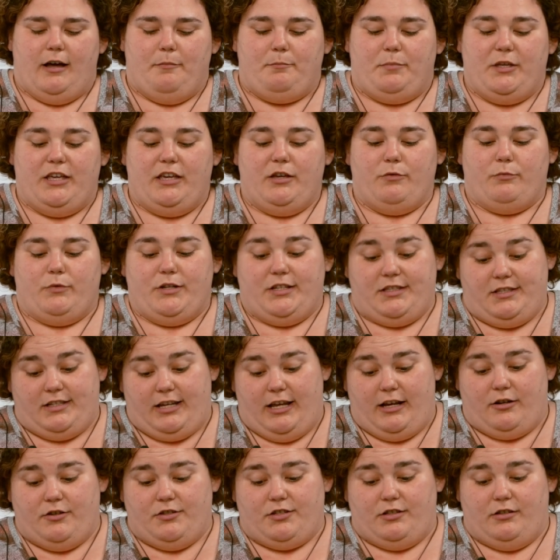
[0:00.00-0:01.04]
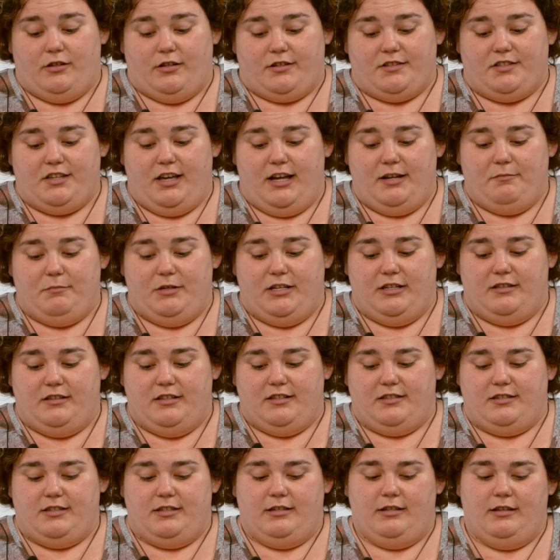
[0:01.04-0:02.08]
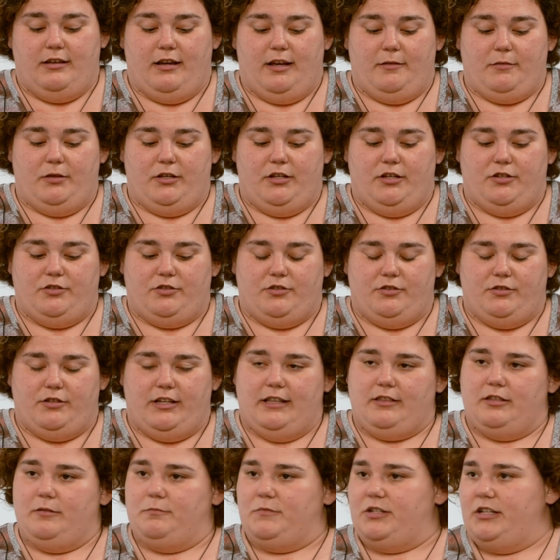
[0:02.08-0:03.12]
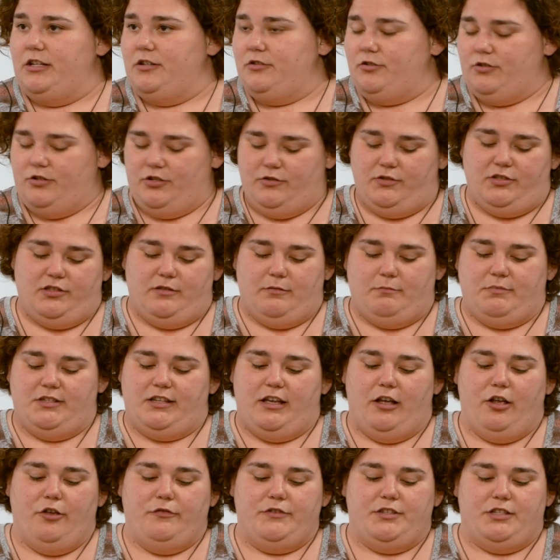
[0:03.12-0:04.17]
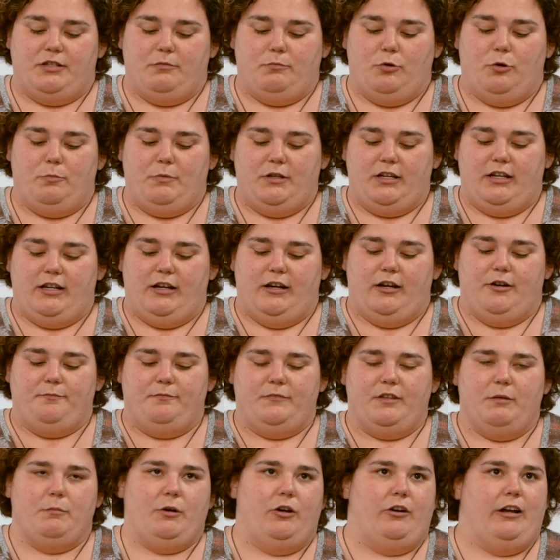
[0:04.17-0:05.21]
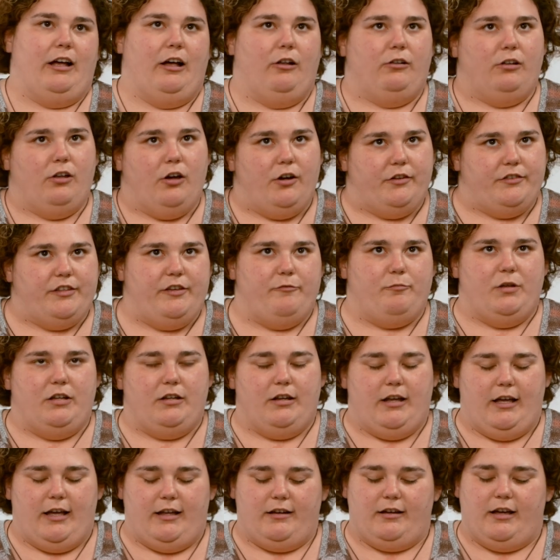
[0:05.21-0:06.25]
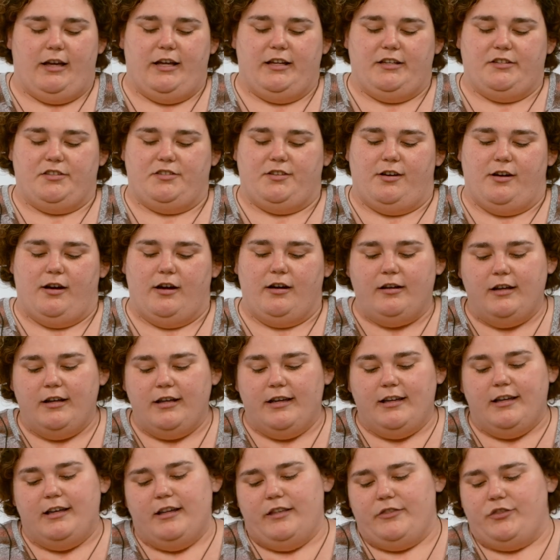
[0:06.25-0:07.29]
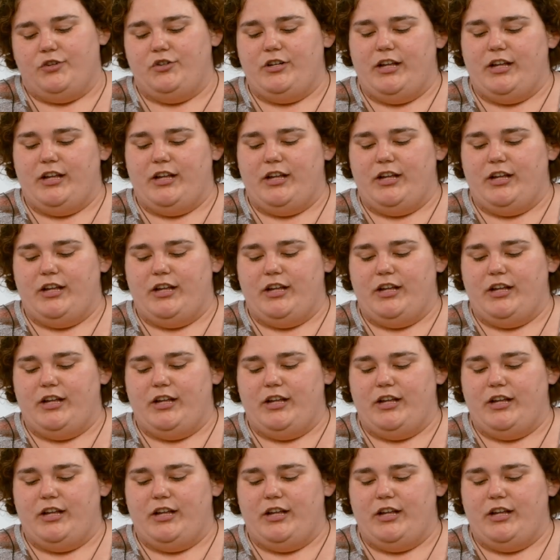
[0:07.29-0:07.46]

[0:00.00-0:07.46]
Being risk takers alongside me in this, I'm going to get them to introduce themselves in a moment here about how long they've been at ISR, their